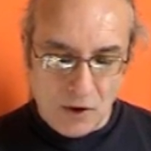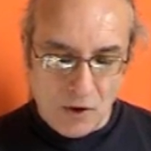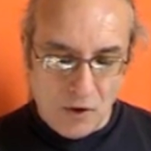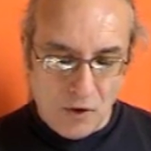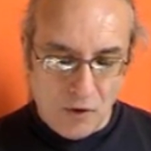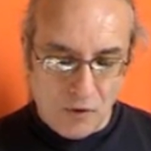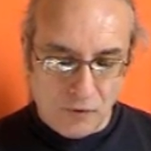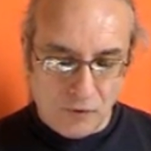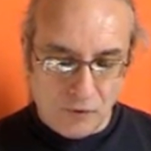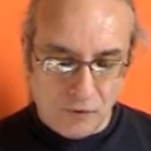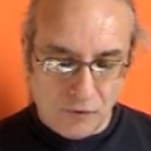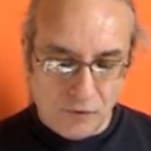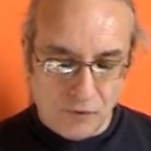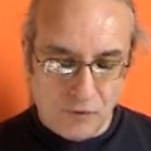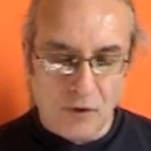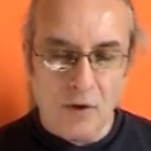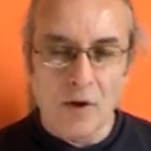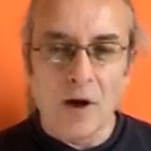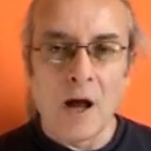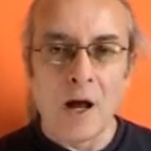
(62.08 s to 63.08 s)
of
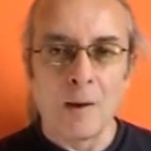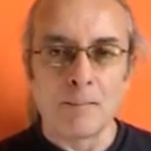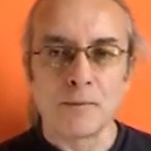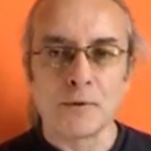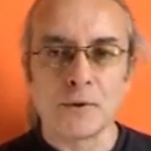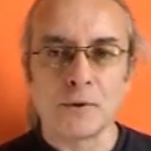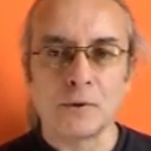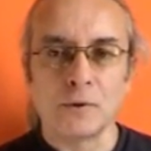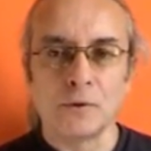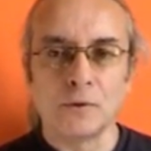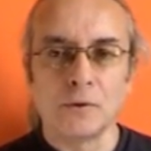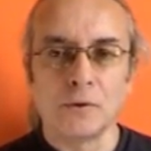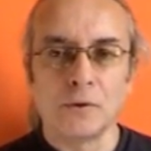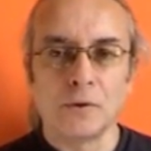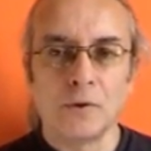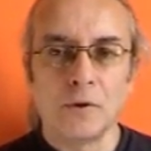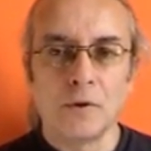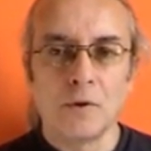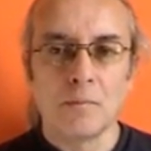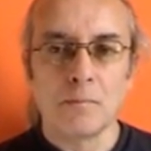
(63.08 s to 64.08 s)
absolute
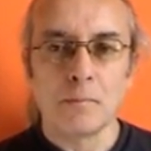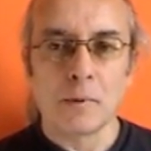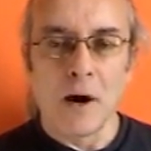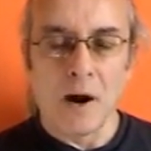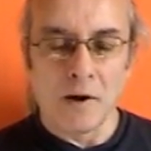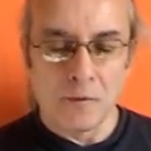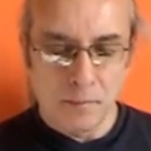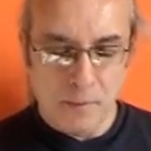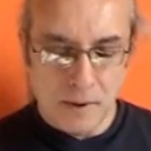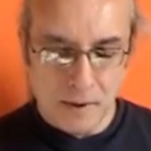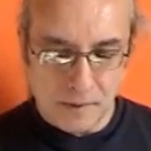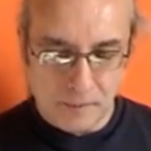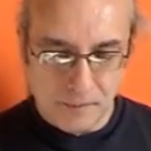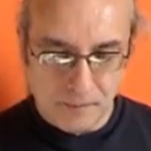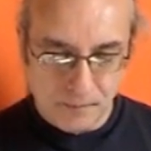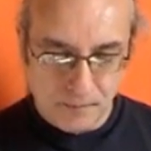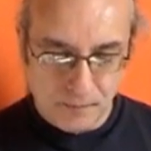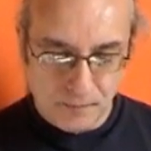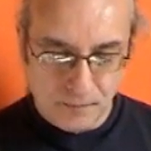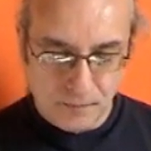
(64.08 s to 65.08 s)
Brahman.
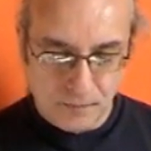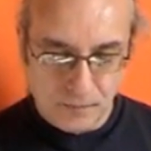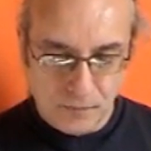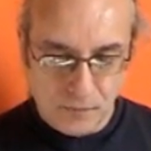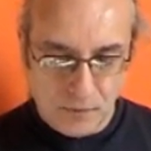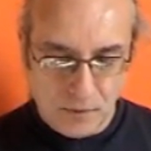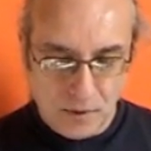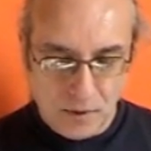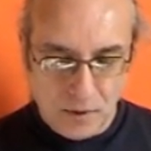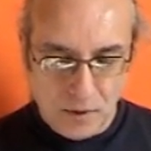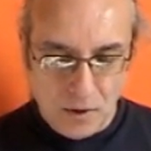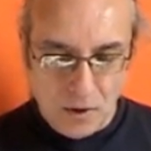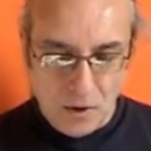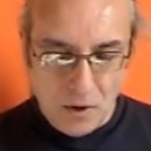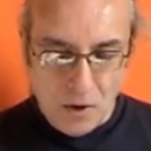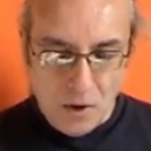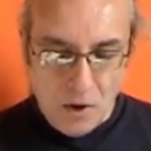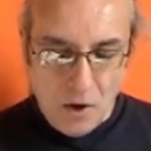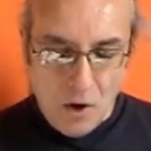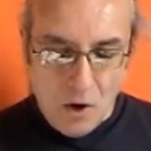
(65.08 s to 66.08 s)

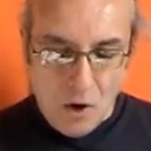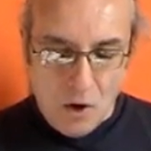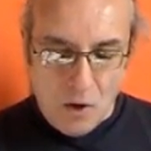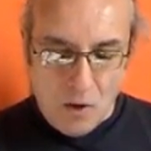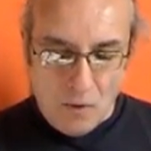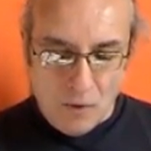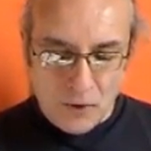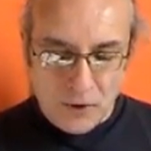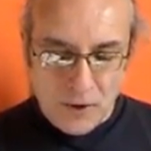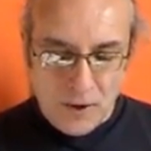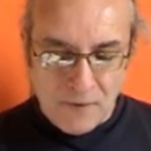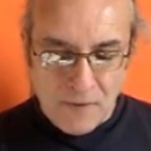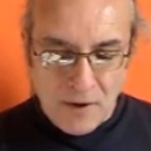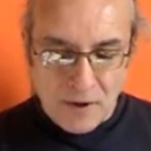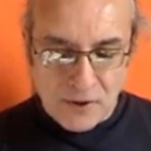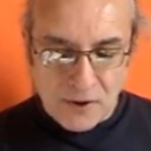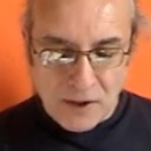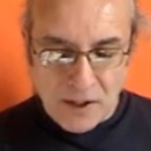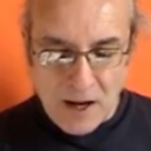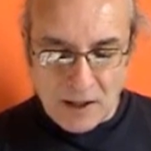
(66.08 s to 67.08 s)
All the
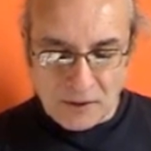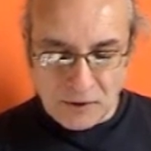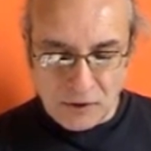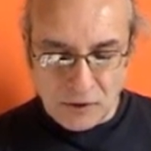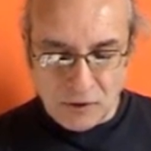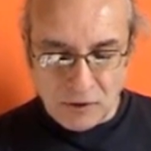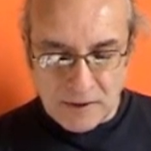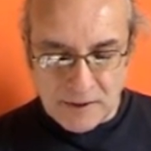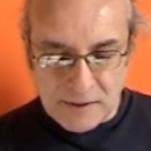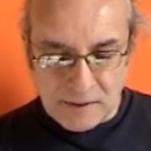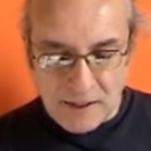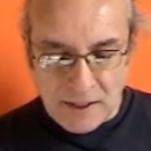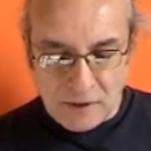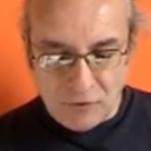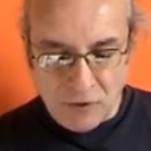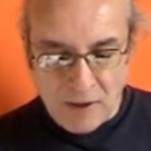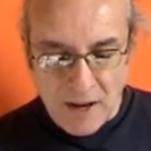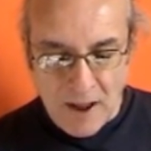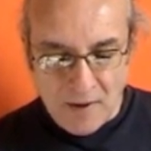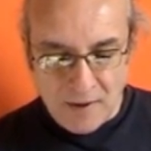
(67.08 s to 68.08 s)
diverse categories like
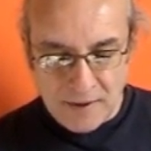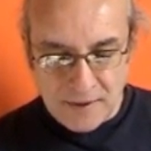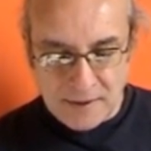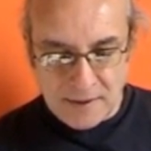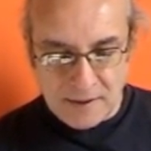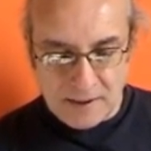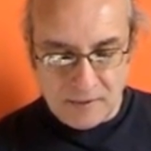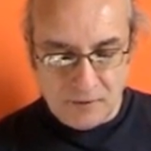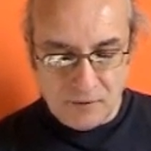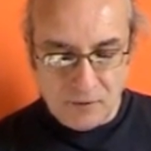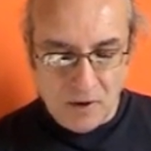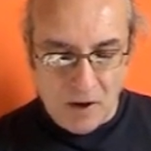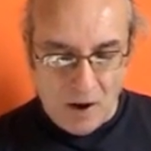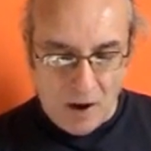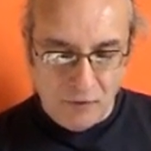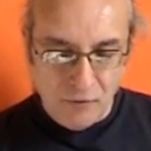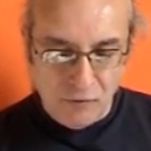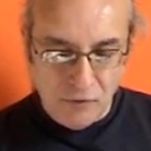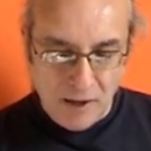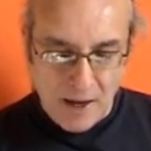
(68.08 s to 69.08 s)
reality,
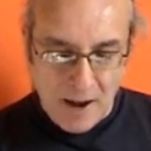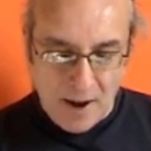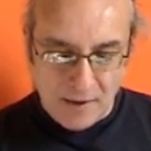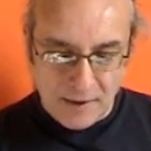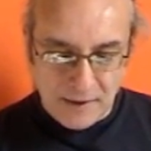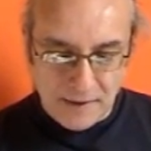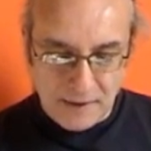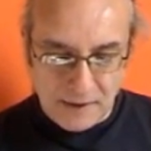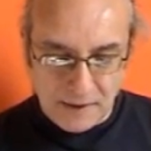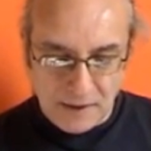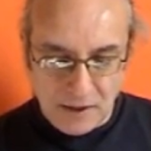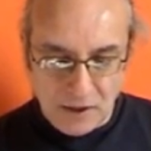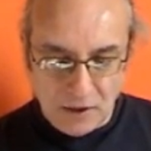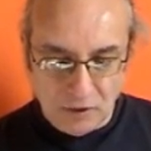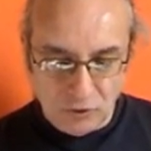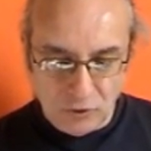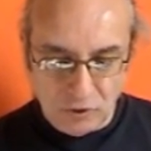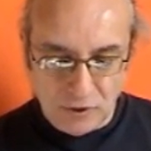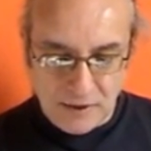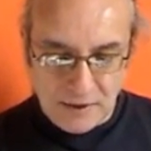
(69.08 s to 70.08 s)
unreality,
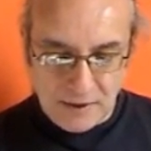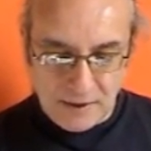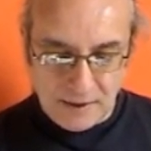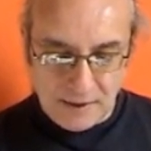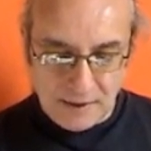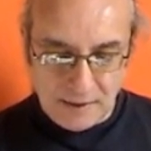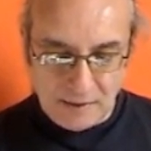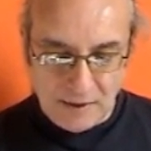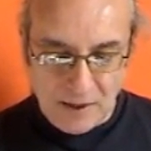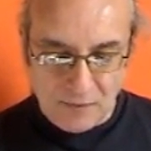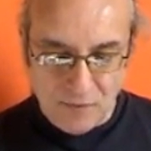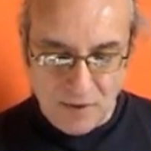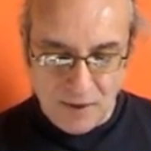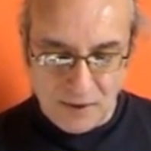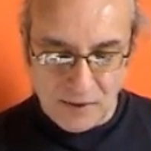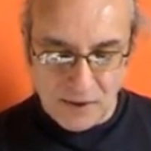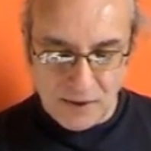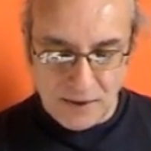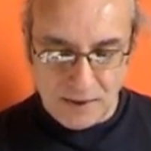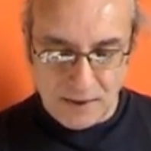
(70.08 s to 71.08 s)
unity,
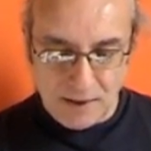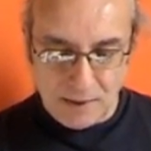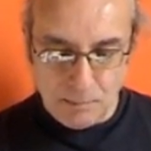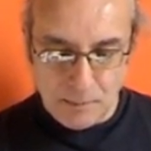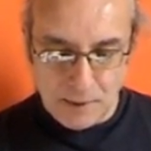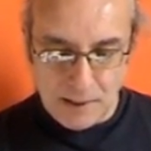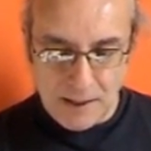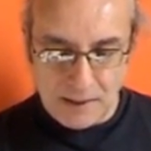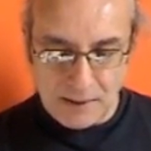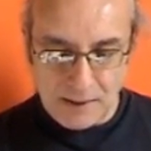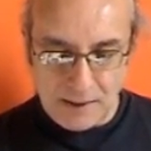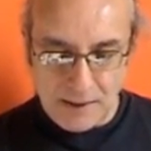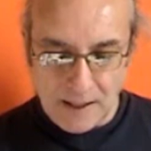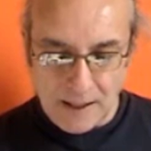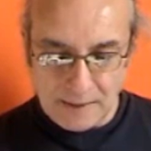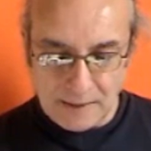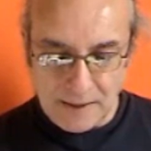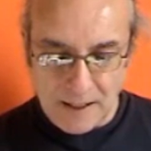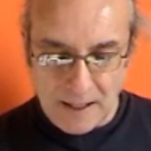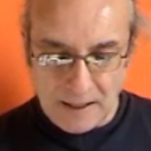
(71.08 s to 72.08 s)
diversity, beginning
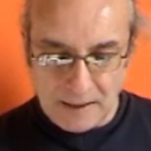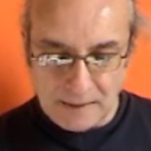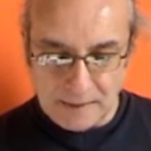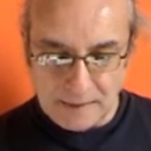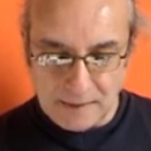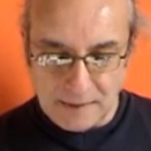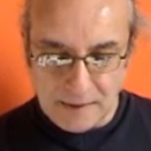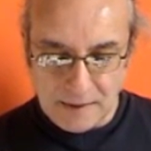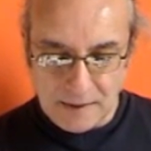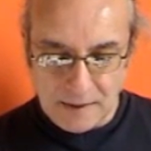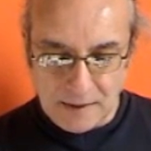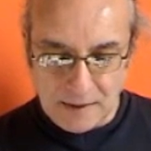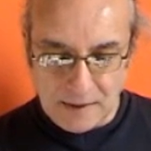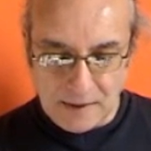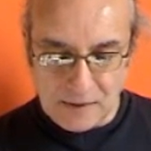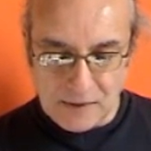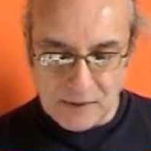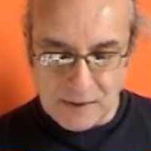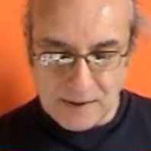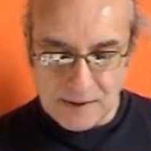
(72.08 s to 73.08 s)
and end
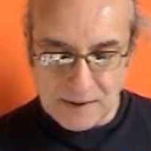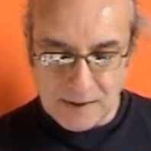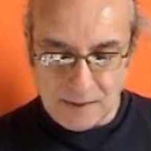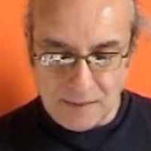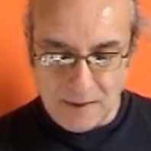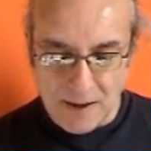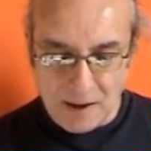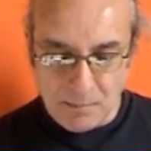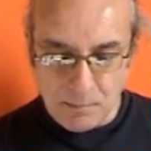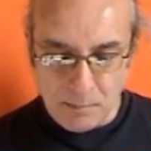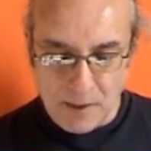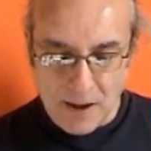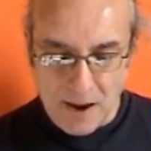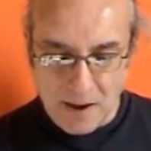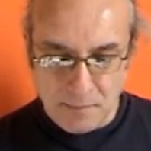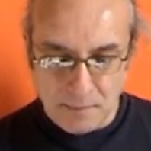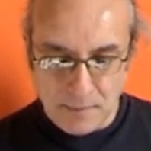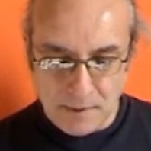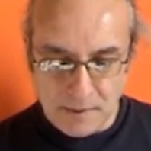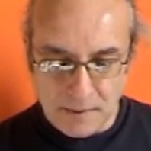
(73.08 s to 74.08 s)
exist in that
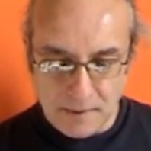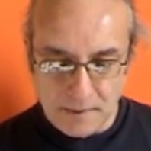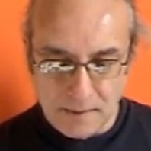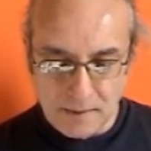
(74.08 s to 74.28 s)
Brahman.